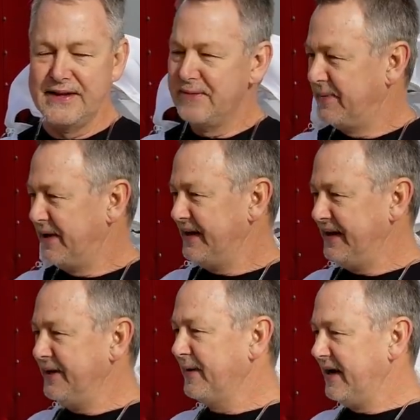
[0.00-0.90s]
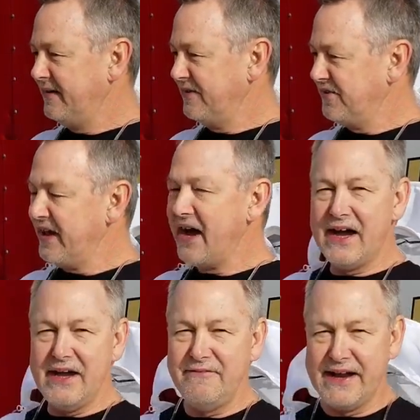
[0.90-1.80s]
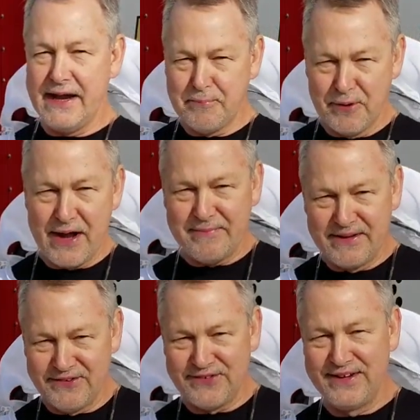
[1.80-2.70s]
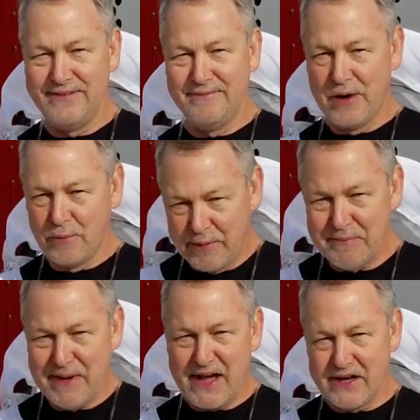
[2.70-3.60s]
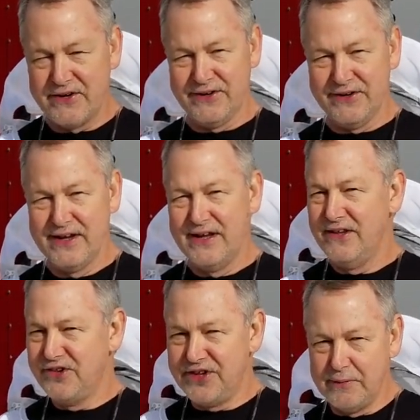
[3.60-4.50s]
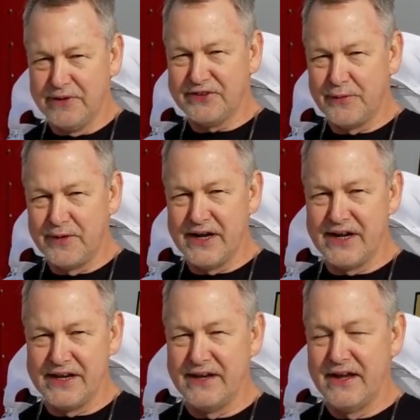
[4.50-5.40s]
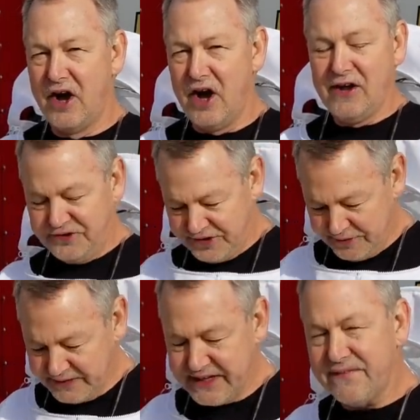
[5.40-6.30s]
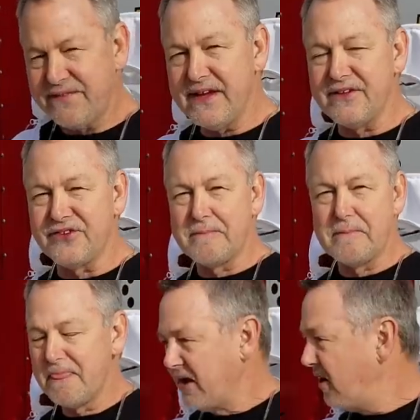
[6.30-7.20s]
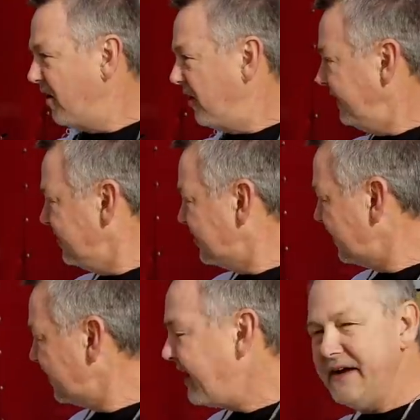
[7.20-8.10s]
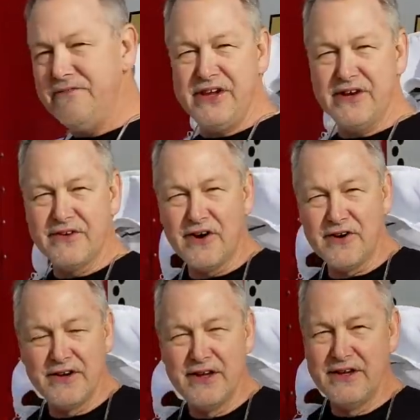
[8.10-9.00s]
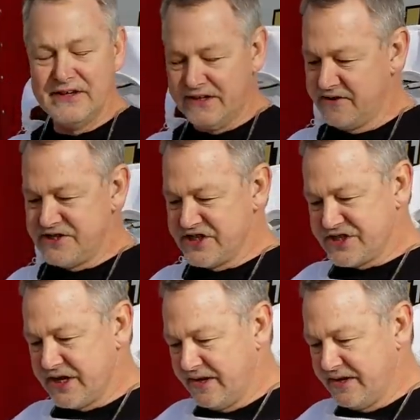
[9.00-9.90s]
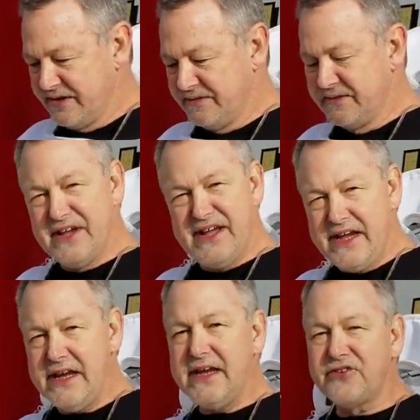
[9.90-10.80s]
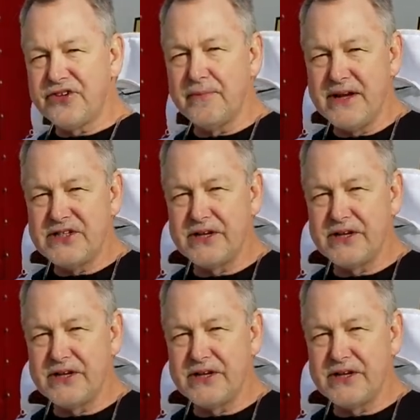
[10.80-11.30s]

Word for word: But anyway, this is a hive that I promised that we would monitor, see what's going on. Also, get this, all these other hives here are, are just eating so much